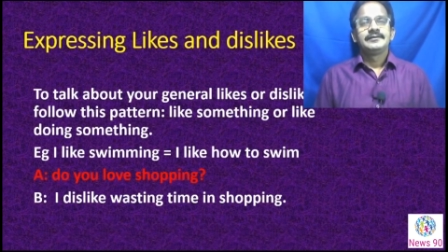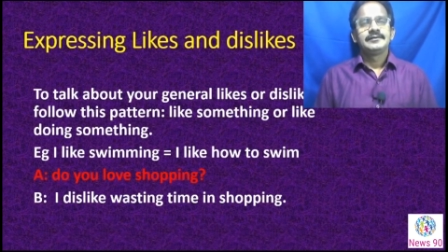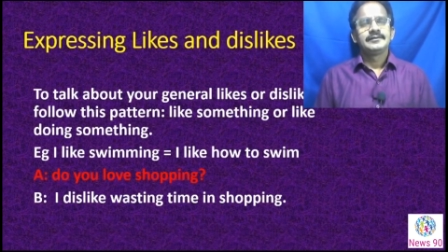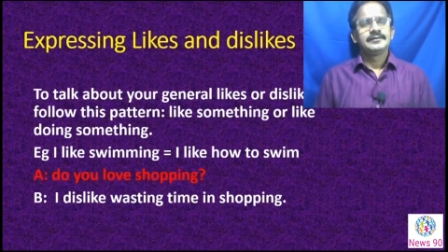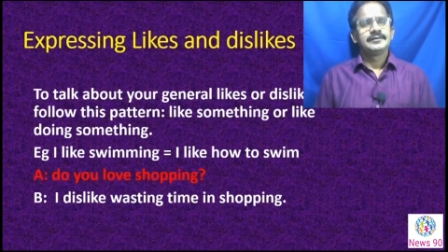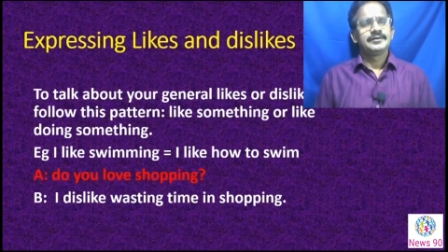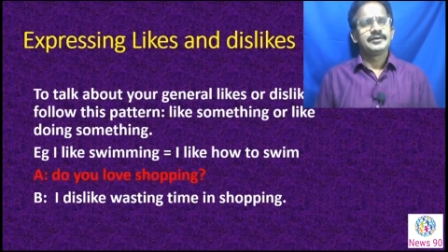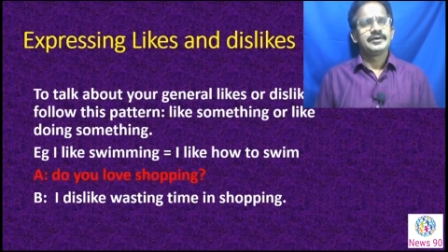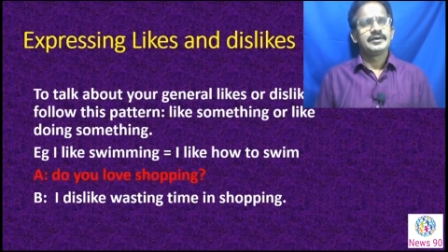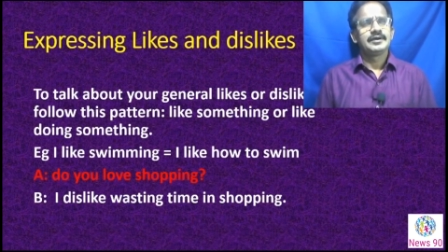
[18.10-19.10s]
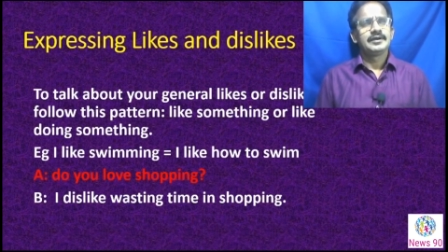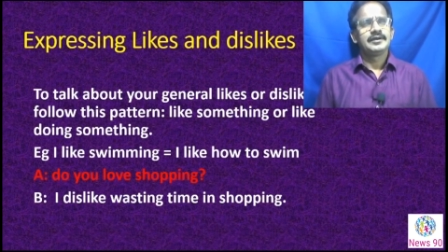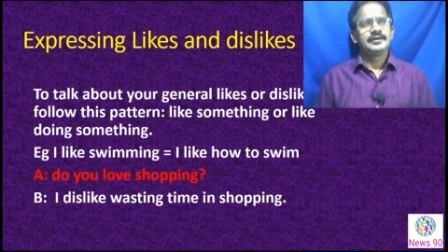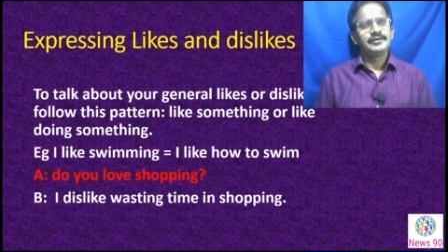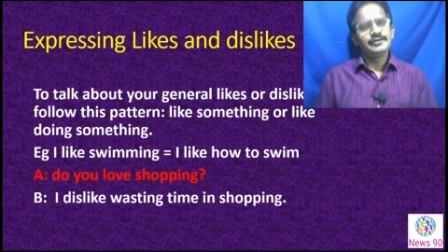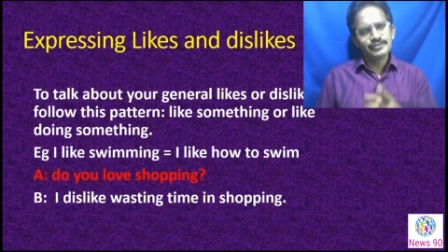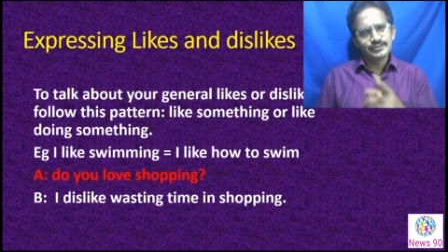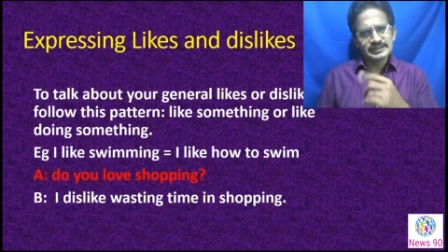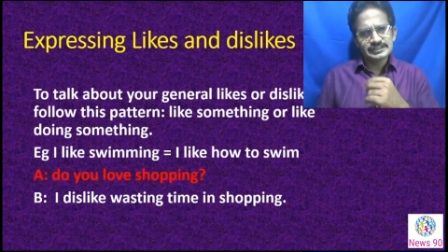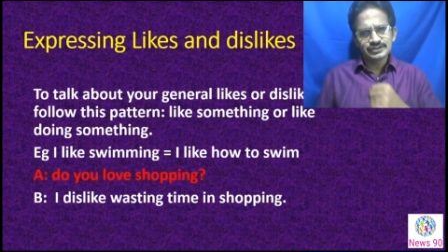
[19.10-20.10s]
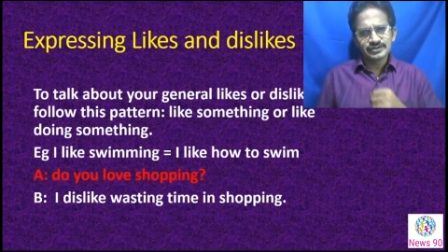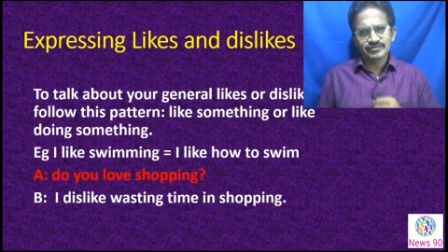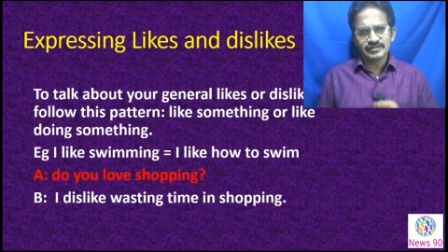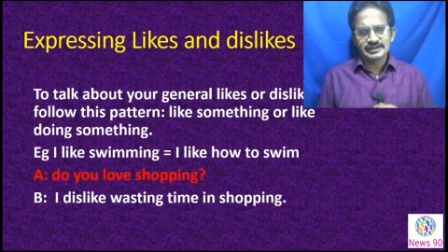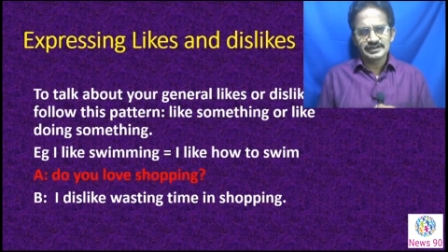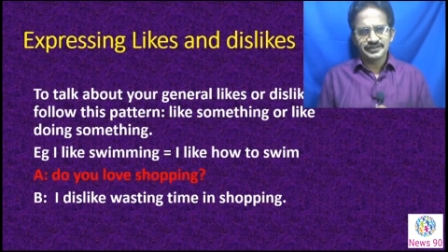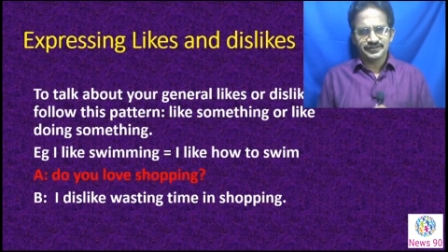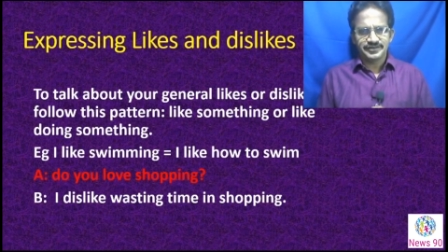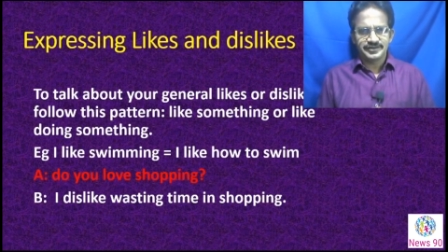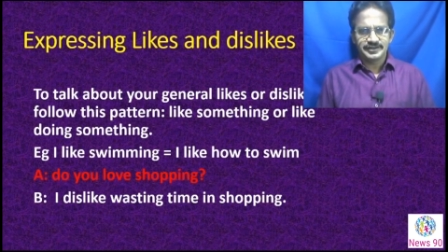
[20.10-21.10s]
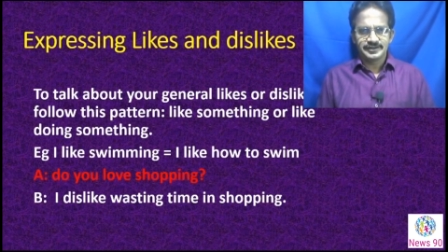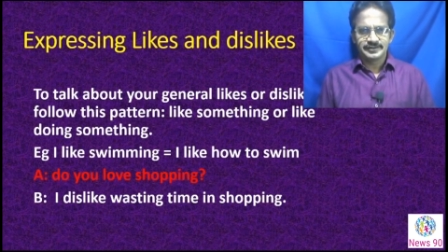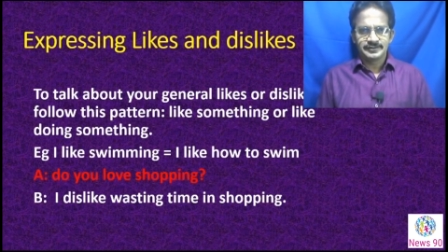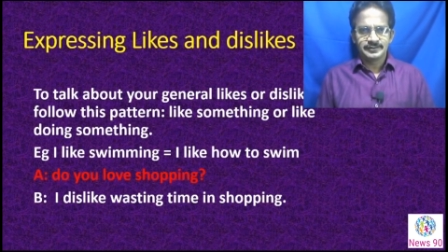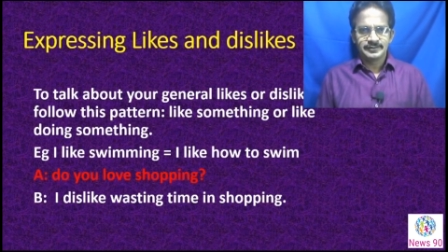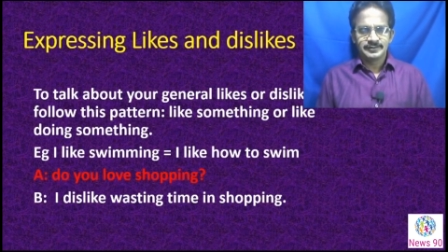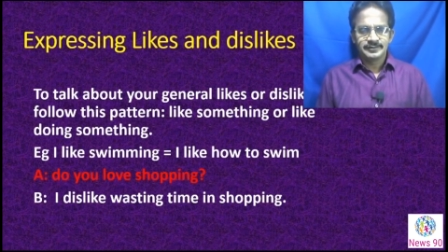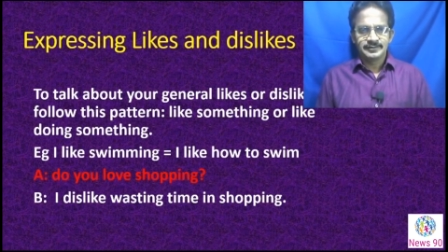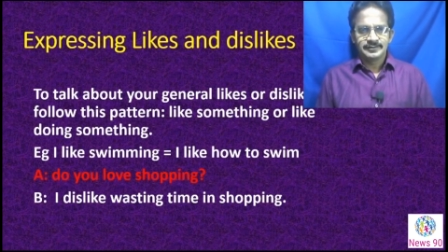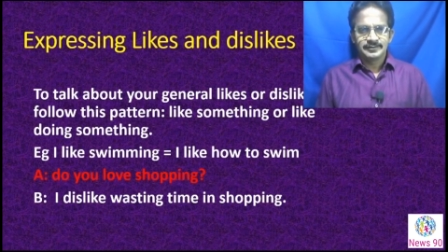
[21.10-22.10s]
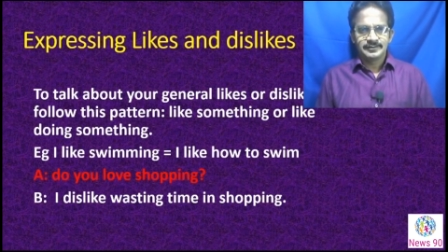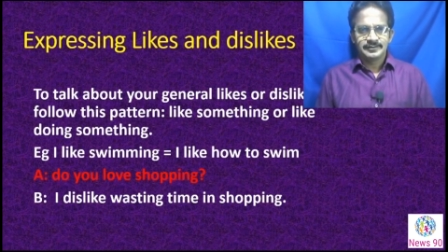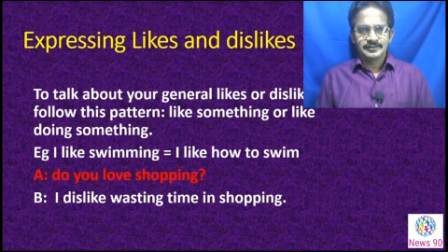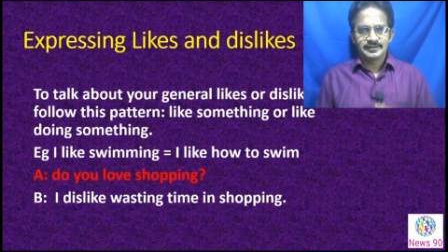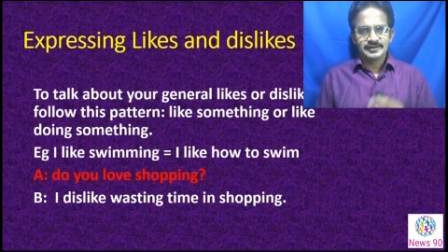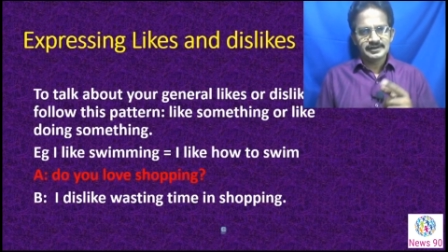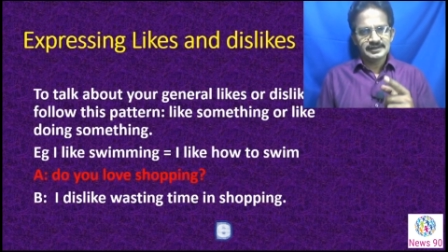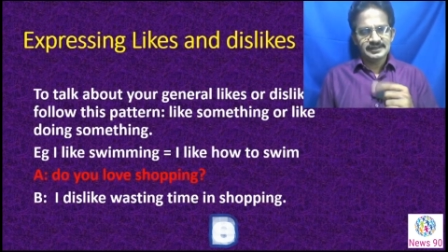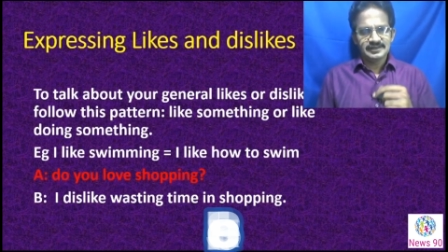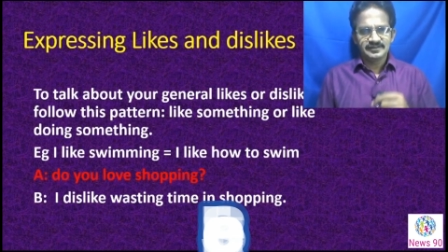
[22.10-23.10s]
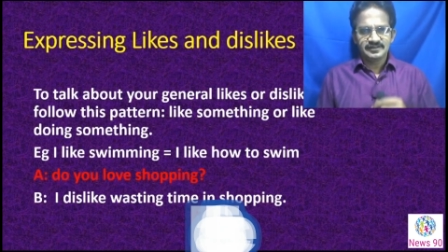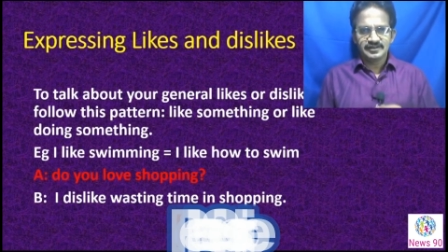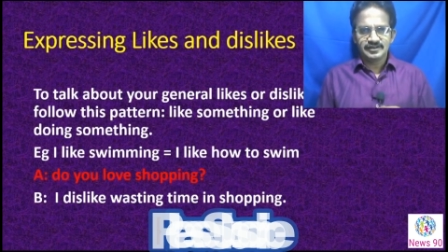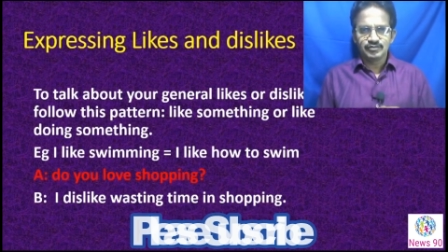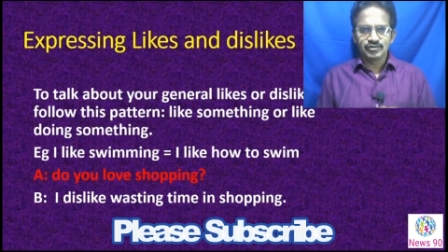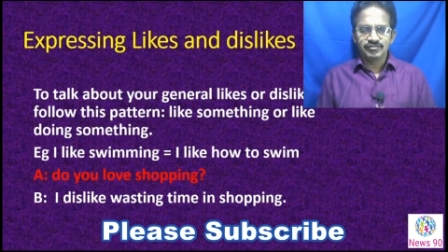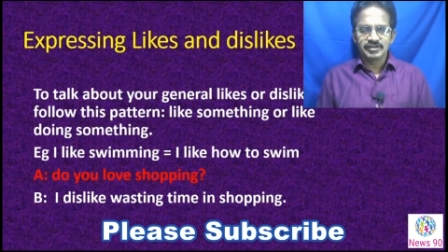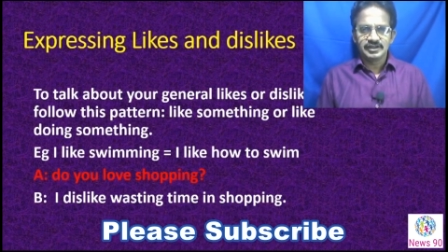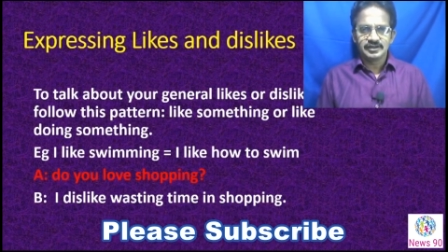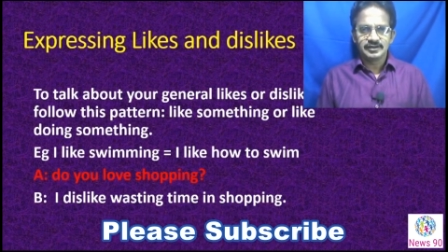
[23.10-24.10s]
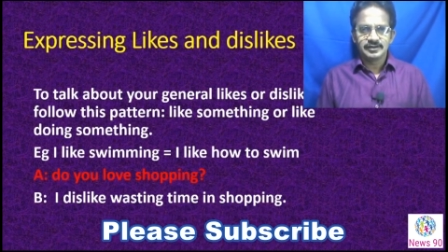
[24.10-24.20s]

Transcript: So, you met your friend yesterday and he has seen a movie.